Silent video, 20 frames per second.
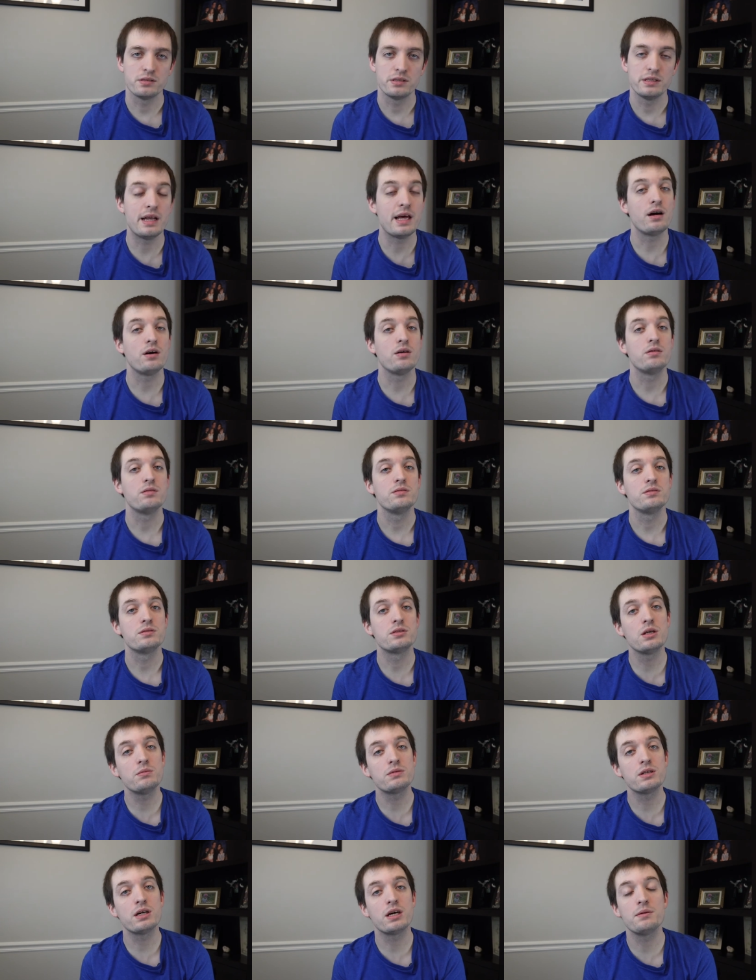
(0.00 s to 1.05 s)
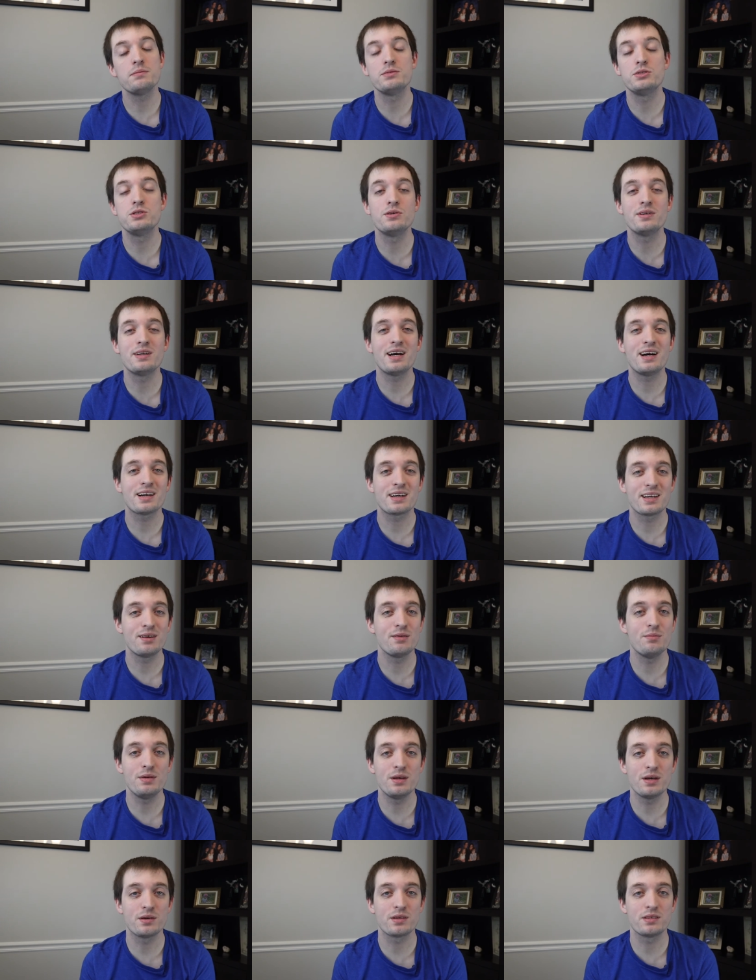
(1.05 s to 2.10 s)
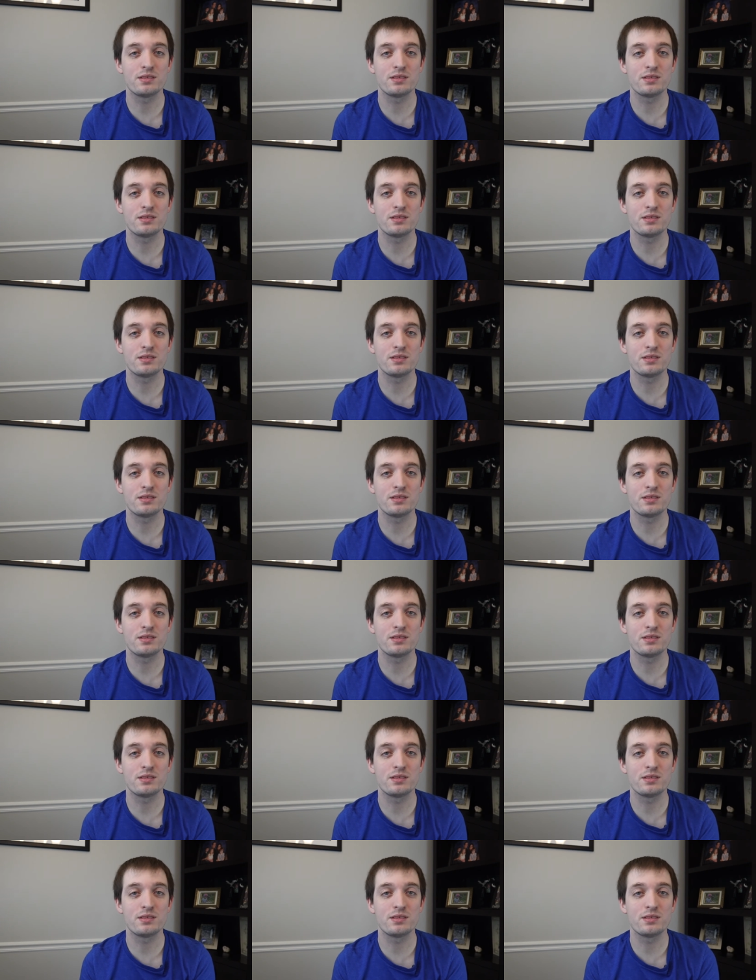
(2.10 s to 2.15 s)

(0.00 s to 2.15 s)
Now, sometimes you're not gonna be able